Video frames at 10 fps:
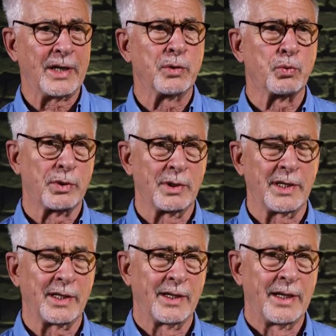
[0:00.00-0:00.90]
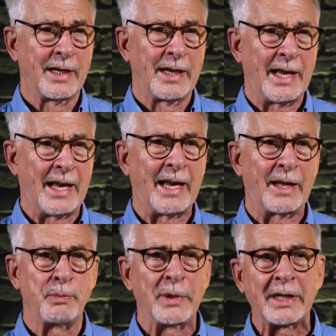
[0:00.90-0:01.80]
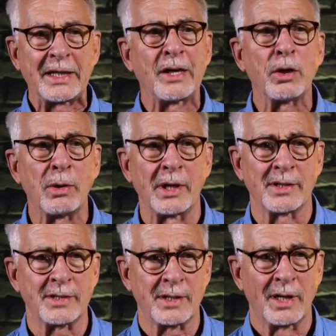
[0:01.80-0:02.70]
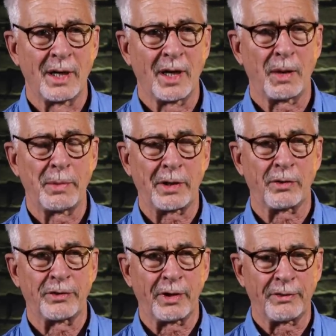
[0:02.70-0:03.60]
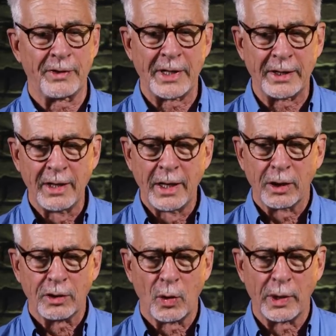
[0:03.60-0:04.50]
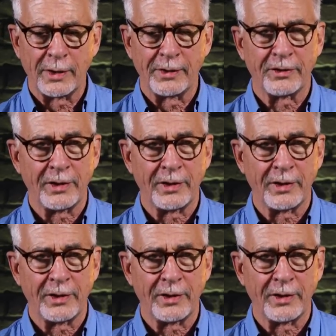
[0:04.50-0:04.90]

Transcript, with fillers: inwardly and being curious about yourself and then going on this